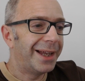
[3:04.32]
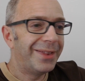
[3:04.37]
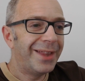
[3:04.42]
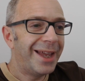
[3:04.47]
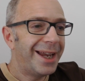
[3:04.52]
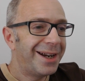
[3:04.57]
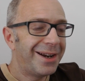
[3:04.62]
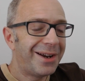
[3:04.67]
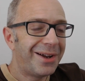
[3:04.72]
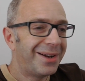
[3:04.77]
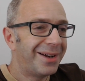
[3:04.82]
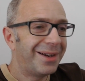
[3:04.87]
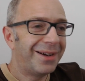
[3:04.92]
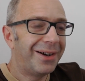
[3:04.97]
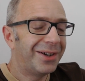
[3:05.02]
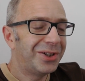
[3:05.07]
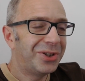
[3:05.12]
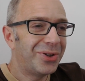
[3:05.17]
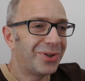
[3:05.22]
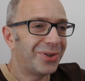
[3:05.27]
And then
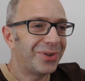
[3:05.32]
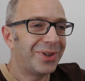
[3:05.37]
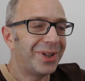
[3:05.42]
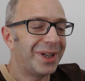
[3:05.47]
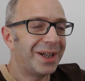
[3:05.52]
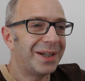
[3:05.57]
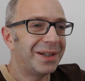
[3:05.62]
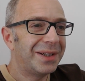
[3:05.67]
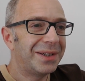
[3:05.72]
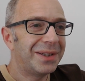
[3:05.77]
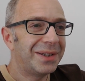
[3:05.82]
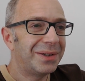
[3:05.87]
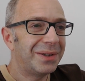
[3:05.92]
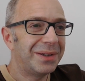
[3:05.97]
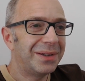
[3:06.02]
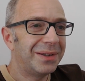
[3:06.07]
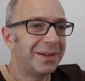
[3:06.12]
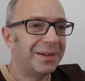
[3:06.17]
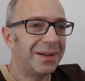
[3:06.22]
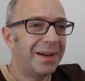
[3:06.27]
I took
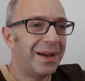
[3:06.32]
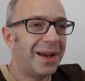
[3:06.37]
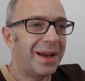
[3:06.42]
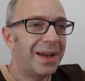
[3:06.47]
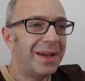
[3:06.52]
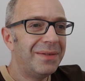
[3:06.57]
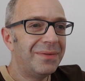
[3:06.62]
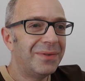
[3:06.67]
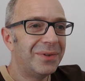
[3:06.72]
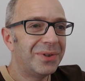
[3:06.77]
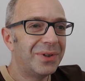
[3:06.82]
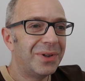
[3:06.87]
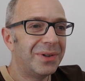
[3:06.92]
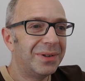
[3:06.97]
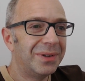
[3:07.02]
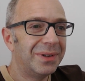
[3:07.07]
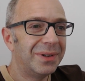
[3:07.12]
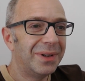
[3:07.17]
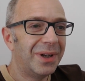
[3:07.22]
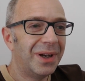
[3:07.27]
things
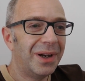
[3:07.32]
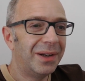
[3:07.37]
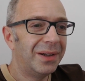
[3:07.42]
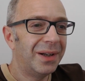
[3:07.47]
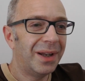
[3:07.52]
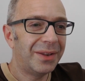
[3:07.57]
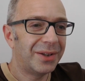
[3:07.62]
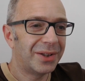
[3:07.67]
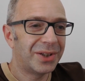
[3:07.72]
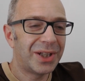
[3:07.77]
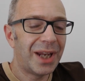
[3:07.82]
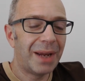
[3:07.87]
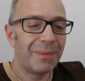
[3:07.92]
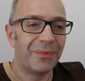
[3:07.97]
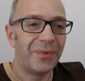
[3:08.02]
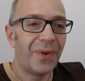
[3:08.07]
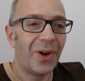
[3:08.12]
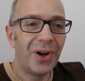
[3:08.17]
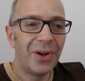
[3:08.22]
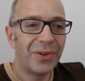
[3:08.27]
even another
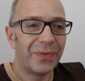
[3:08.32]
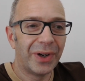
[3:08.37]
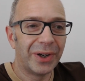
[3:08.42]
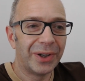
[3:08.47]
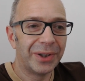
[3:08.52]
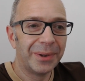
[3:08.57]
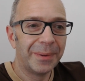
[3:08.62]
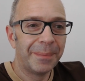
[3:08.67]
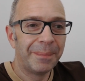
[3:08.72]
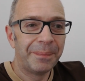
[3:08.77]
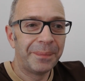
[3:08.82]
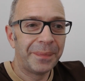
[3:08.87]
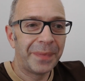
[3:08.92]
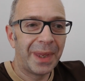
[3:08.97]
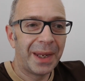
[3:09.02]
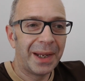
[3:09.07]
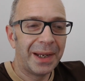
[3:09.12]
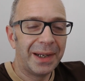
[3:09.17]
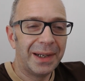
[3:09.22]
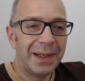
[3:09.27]
step further.
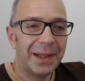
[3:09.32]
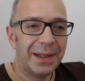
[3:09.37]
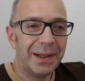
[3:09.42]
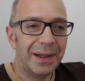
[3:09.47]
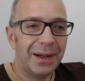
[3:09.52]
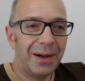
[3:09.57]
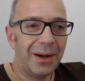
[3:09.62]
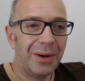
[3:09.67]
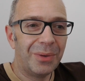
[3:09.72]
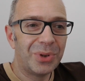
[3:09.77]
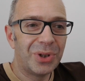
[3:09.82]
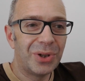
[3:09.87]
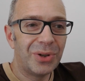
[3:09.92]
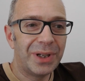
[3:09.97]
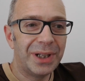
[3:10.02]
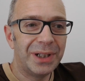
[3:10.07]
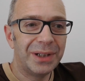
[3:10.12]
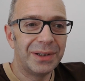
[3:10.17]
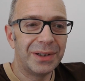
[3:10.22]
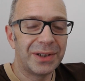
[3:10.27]
I was
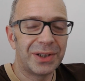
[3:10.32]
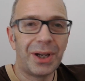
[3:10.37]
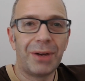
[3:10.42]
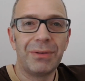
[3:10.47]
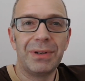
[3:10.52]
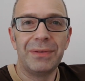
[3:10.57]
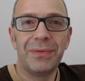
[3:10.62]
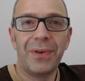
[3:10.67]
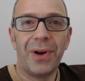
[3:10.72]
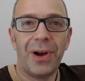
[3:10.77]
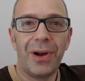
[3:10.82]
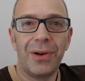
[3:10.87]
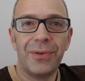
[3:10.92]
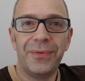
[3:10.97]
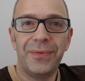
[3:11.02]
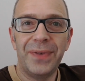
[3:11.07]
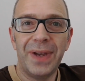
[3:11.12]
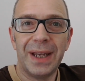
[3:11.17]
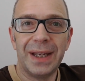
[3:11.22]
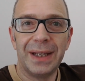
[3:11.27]
looking at the Sony Vaio
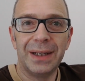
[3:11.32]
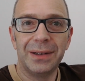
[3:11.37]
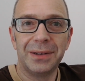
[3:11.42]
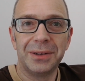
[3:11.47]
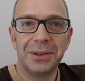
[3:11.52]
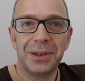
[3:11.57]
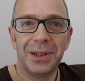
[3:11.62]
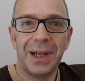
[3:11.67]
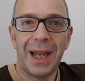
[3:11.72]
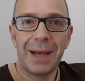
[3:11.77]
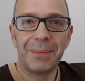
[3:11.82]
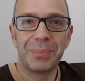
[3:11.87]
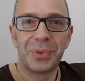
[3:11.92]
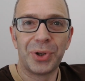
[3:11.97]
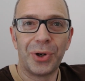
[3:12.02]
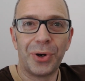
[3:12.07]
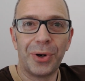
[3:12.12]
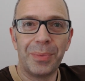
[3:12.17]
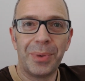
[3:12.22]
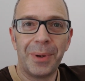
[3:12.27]
Fit
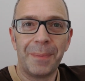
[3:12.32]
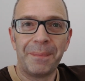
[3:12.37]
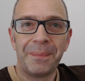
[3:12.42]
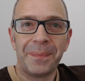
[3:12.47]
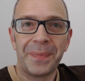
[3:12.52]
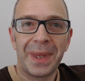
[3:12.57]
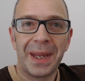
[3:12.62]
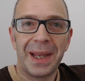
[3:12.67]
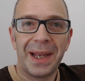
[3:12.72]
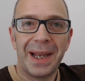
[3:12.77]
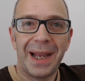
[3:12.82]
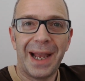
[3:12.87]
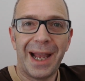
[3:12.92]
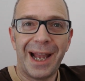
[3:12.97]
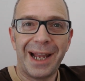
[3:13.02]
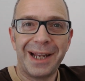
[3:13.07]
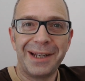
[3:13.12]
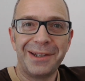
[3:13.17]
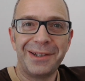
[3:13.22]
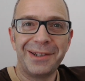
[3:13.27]
laptop
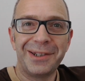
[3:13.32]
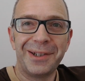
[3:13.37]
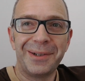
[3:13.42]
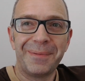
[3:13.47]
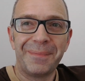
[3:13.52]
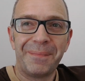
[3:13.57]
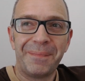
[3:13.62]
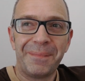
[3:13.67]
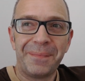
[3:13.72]
and